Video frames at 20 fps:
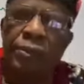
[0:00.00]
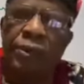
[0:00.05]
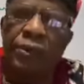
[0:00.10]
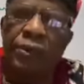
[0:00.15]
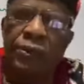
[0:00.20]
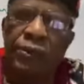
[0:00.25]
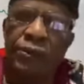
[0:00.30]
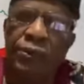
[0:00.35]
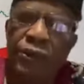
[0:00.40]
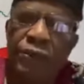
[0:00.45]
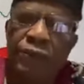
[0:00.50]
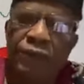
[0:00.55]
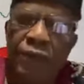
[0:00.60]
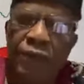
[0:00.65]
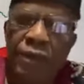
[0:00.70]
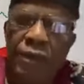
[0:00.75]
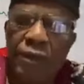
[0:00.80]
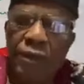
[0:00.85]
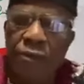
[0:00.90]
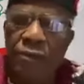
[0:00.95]
Good
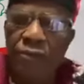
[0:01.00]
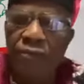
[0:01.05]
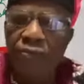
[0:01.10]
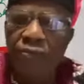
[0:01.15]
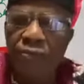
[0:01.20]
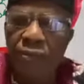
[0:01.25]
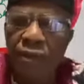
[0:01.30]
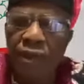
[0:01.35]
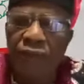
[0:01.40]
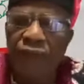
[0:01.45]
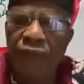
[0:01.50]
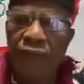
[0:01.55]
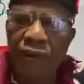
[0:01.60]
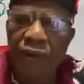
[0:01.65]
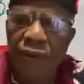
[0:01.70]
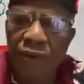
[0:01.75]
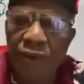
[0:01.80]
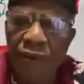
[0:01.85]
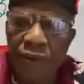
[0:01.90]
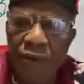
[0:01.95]
evening, my
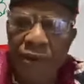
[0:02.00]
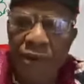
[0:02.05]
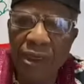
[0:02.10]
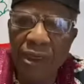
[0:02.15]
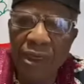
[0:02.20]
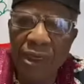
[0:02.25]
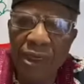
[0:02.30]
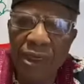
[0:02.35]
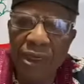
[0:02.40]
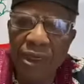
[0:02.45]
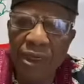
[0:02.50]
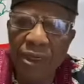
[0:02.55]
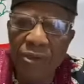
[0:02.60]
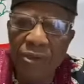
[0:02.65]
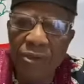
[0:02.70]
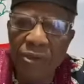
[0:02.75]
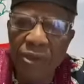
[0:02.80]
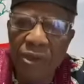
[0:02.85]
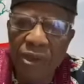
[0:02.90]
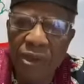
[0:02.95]
fellow
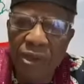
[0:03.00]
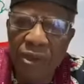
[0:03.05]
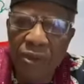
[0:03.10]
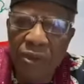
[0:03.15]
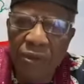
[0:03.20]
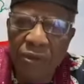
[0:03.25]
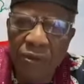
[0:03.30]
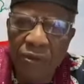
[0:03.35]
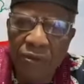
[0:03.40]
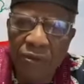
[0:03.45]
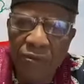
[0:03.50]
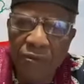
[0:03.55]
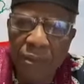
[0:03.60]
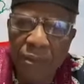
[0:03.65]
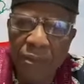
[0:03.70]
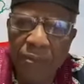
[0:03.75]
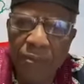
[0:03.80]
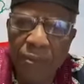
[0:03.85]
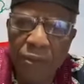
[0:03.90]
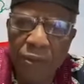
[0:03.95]
indigenous
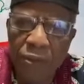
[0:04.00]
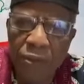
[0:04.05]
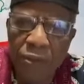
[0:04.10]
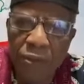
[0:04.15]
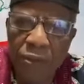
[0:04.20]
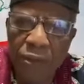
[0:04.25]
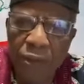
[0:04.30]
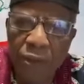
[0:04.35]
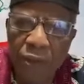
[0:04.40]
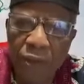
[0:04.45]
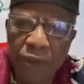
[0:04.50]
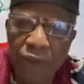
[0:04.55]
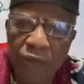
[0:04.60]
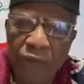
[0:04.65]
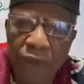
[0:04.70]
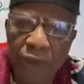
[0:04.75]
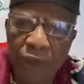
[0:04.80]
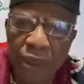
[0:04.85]
peoples of